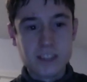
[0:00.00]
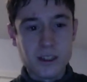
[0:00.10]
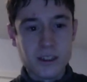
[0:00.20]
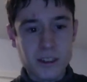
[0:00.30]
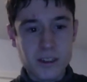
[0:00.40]

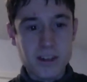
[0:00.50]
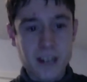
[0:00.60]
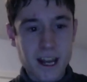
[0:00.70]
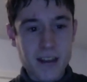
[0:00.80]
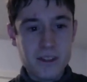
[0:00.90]
Do I
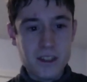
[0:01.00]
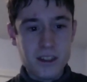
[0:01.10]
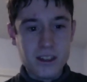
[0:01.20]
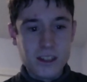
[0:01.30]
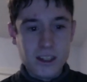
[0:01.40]
have to...
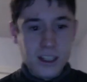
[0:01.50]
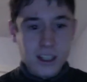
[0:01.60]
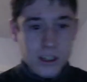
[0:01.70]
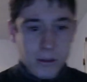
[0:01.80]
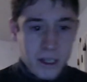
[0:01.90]

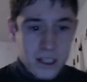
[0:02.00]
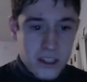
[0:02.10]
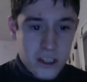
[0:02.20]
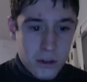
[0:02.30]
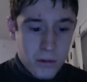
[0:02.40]
Wait, is this
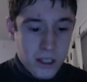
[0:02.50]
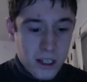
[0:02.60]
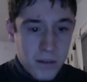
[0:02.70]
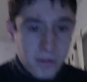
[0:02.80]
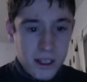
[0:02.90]
the one that I've
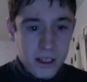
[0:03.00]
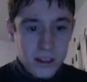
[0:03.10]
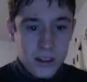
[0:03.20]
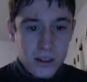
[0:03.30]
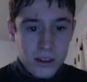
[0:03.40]
been
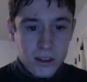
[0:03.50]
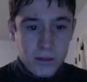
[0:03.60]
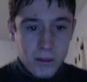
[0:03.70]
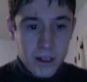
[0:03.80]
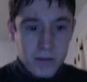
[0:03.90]

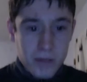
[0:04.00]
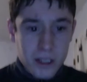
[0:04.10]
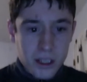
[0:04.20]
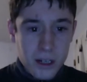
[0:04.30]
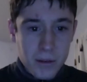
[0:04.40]
waiting for it to
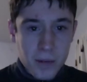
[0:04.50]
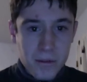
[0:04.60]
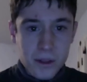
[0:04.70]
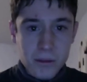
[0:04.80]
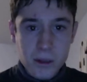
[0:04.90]
come up? The
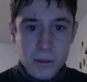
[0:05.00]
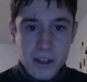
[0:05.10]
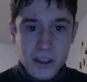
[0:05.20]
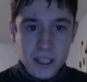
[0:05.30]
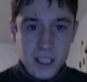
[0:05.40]
one about the
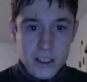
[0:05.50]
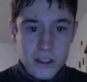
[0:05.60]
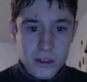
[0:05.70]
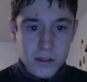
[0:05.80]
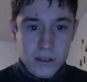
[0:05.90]
kids
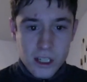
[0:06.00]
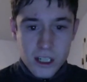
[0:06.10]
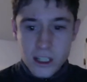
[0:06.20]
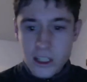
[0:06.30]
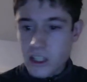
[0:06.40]
who
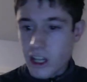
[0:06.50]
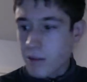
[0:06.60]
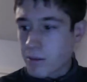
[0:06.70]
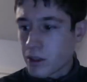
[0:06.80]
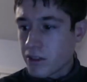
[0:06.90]
shot
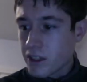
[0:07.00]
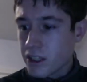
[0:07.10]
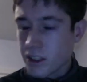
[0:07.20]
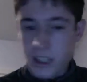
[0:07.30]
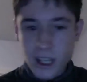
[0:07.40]
movies?
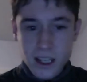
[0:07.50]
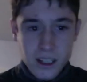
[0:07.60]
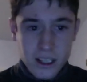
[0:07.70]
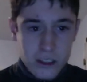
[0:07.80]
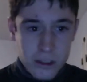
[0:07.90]
Kind of like
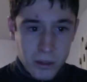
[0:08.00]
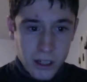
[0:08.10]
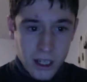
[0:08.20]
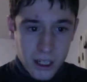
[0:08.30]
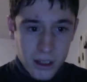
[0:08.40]
Super
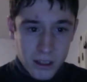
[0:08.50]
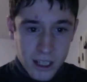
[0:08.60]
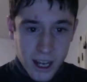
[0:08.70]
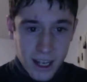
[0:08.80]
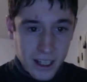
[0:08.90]
8?
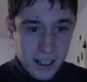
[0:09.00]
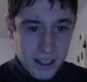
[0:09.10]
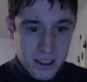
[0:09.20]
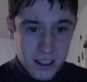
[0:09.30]
Yeah, it is.